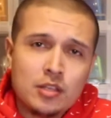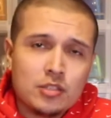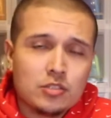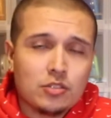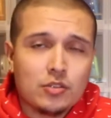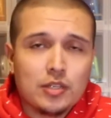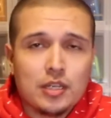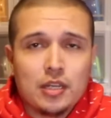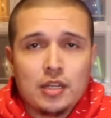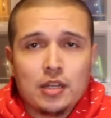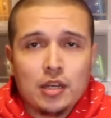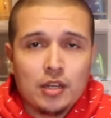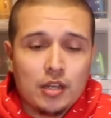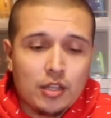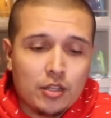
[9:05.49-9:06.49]
So again,
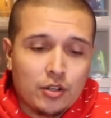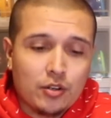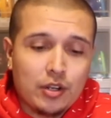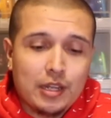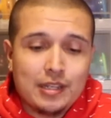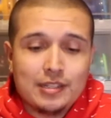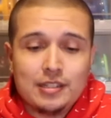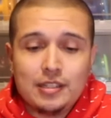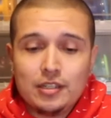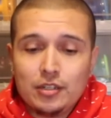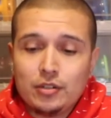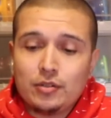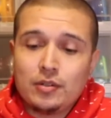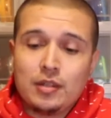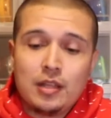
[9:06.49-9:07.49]
another great
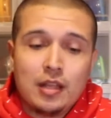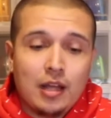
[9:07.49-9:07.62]
deal.